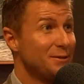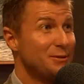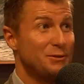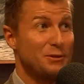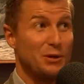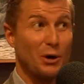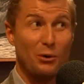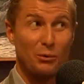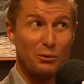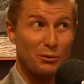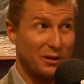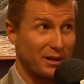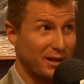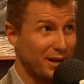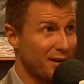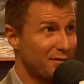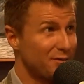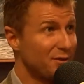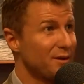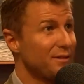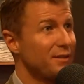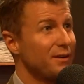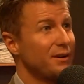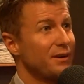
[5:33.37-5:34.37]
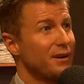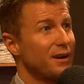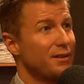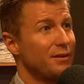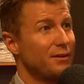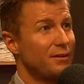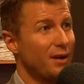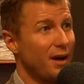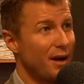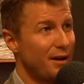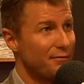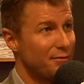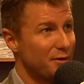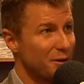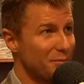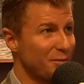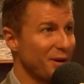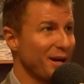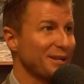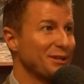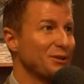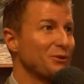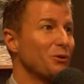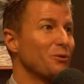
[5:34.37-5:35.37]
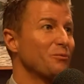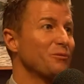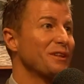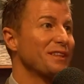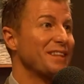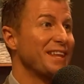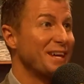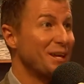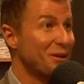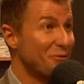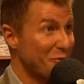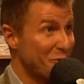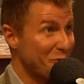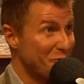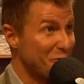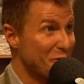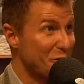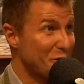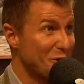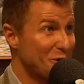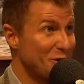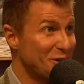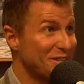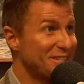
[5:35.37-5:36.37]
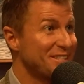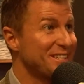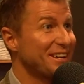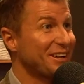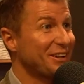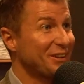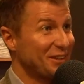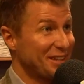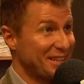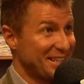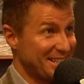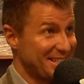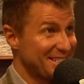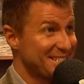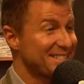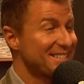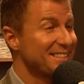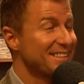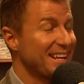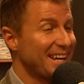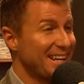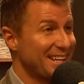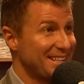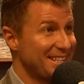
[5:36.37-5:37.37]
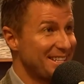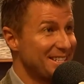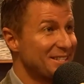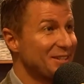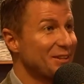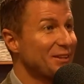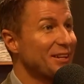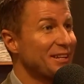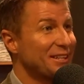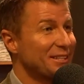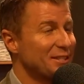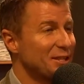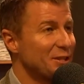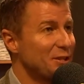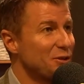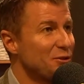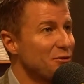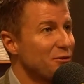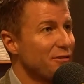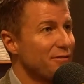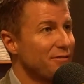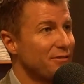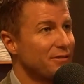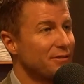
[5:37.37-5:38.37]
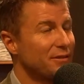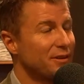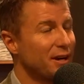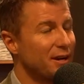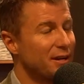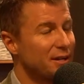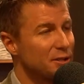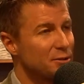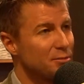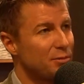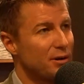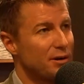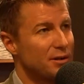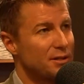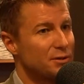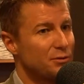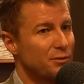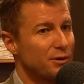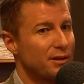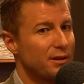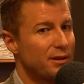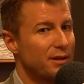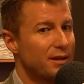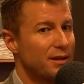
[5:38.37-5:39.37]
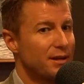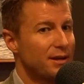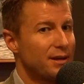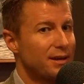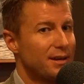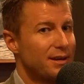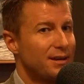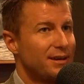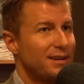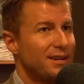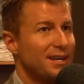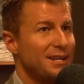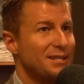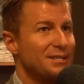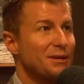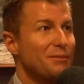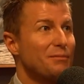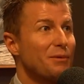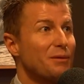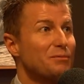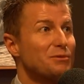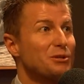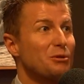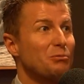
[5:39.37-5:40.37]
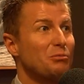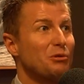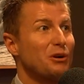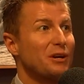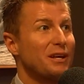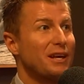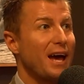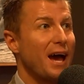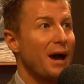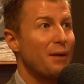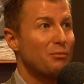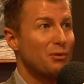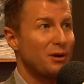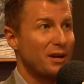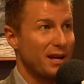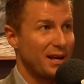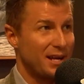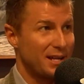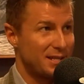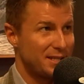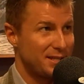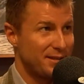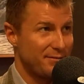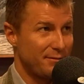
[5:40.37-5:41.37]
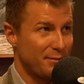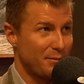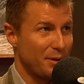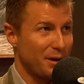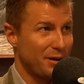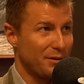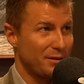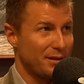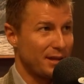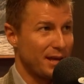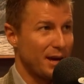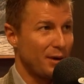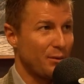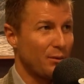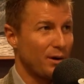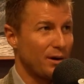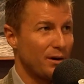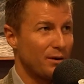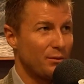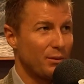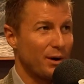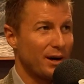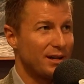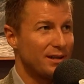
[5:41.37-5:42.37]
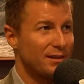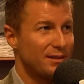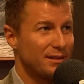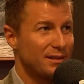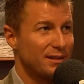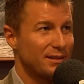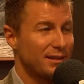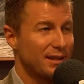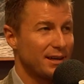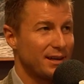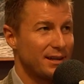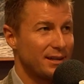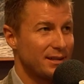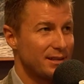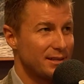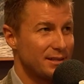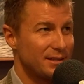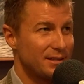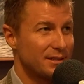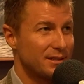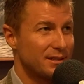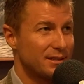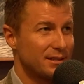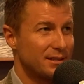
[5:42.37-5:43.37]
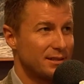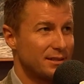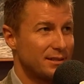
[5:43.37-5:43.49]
don't recover and they're not feeling back to normal, and they get referred to clinics like these clinics that you have got experience with. And sometimes they're pretty apprehensive about that. Why do you think that is?